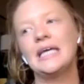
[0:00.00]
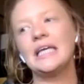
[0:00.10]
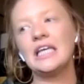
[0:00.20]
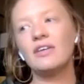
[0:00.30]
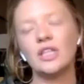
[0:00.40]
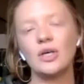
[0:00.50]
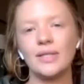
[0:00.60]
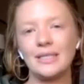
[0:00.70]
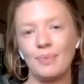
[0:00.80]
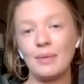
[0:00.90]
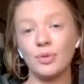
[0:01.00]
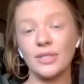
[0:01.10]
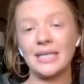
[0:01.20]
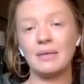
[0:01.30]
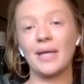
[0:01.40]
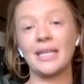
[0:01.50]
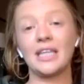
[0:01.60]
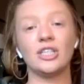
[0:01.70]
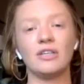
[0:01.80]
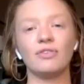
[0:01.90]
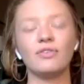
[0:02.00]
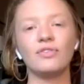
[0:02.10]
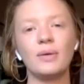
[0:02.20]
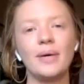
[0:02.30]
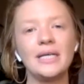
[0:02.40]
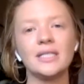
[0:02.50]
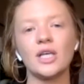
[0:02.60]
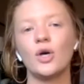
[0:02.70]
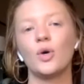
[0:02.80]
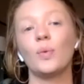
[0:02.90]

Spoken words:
even though these people seem like they're different from us, we